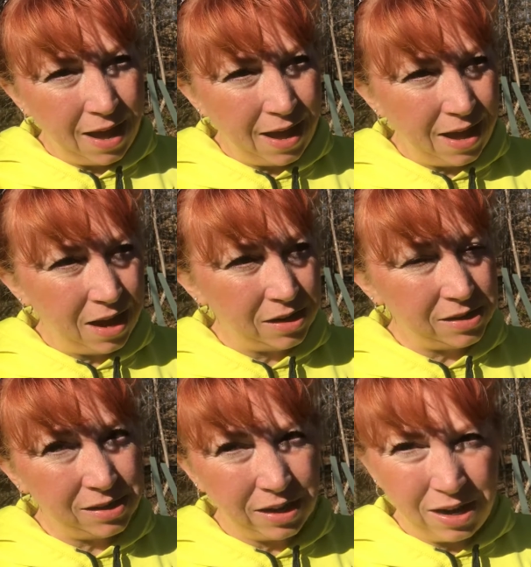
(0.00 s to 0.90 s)
and
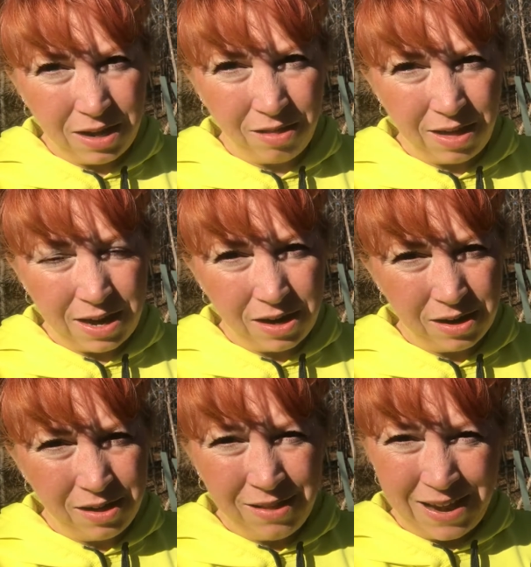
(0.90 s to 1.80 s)
it's getting late
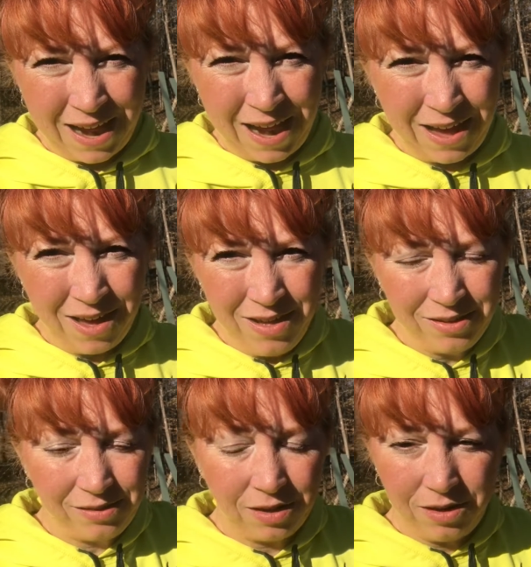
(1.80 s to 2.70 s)
in the day,
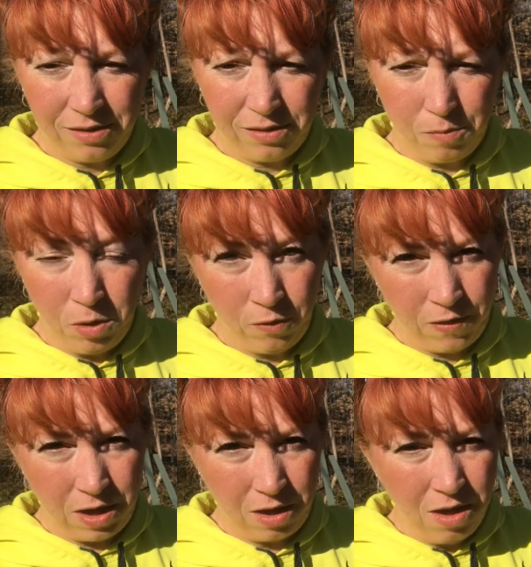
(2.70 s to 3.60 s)
sun is
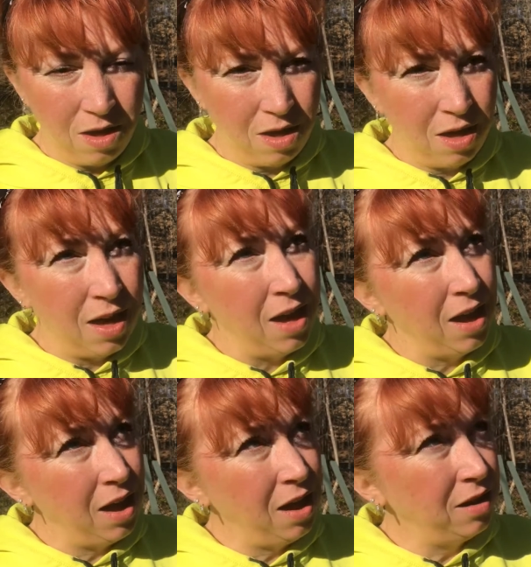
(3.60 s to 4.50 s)
moving,
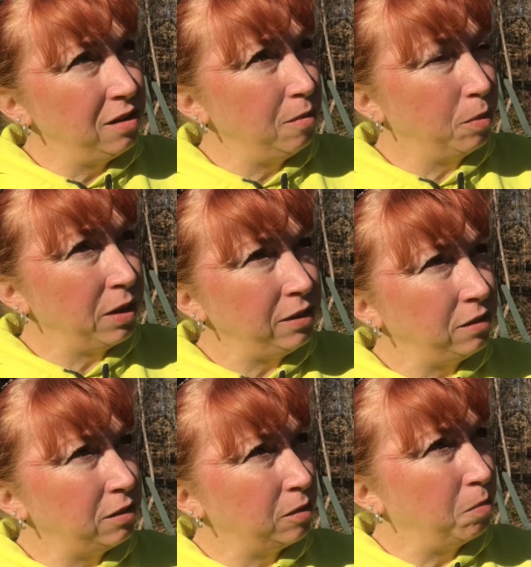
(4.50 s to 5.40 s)
and the breeze
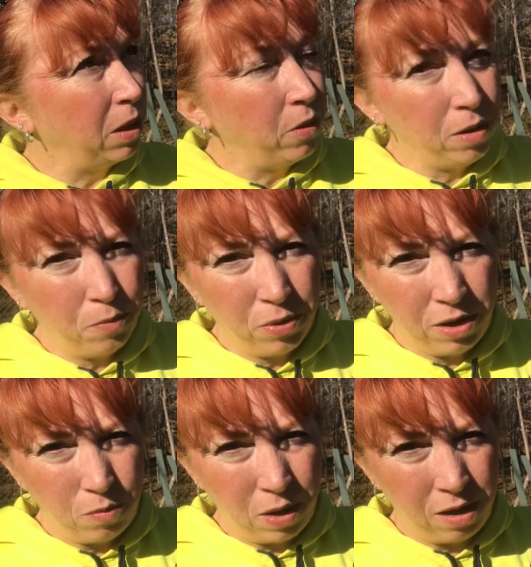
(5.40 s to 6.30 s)
is blowing
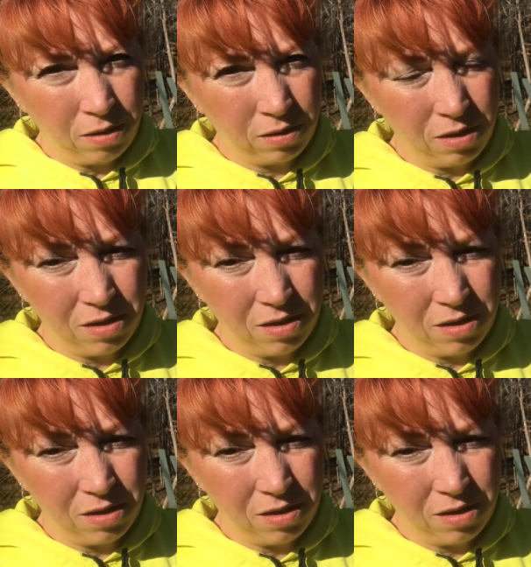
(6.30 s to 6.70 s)
pretty well.